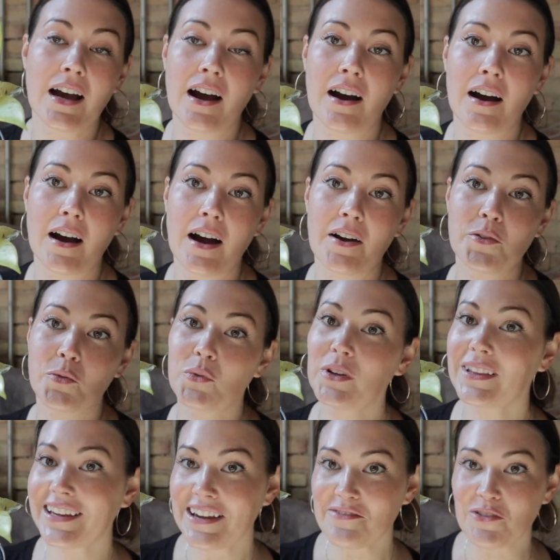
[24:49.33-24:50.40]
Uh,
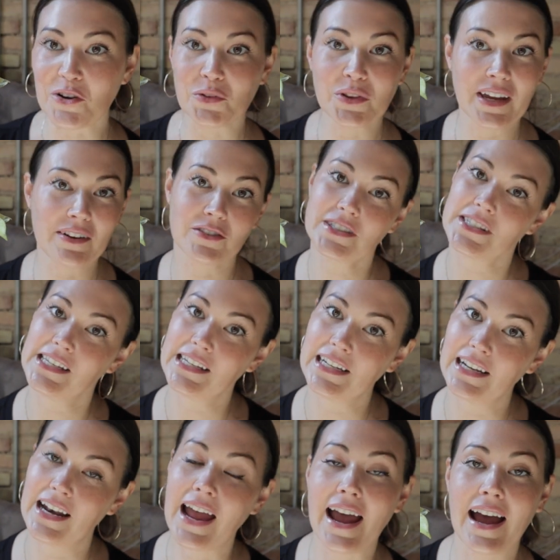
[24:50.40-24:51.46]
really, I've only ever seen
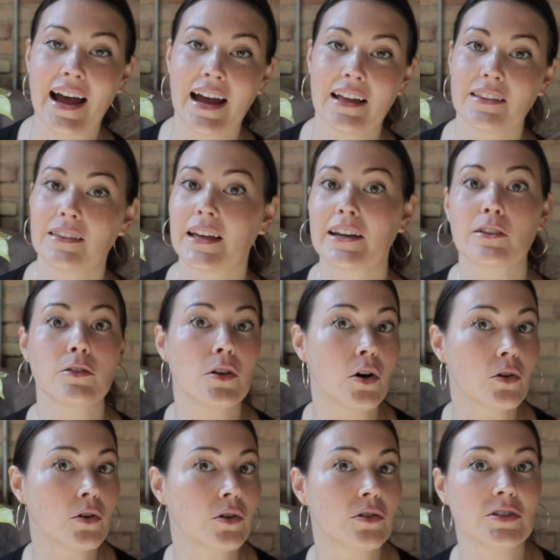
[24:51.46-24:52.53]
it at like
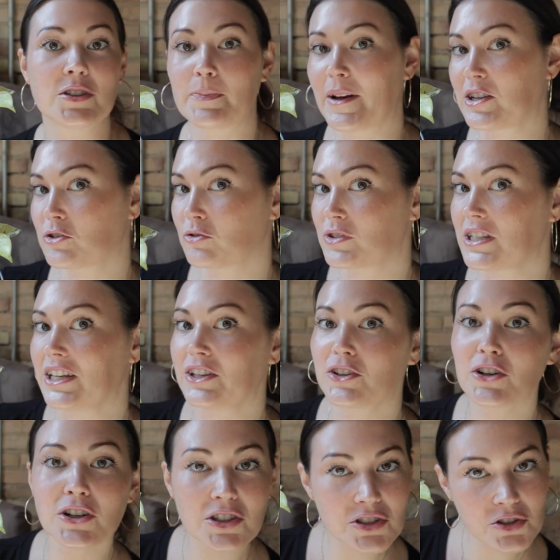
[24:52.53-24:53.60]
local specialty
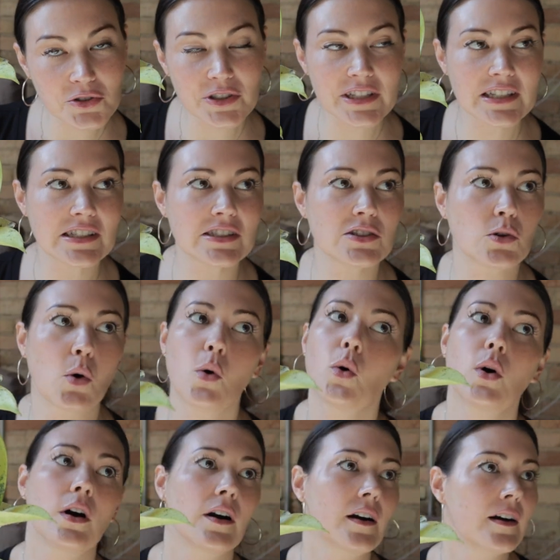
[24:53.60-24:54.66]
nurseries
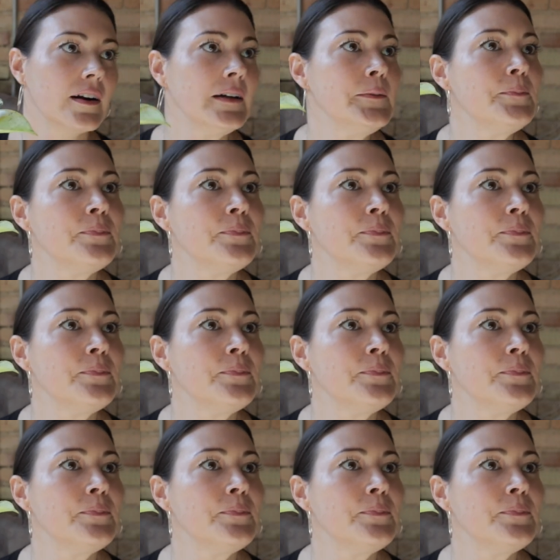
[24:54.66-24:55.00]
or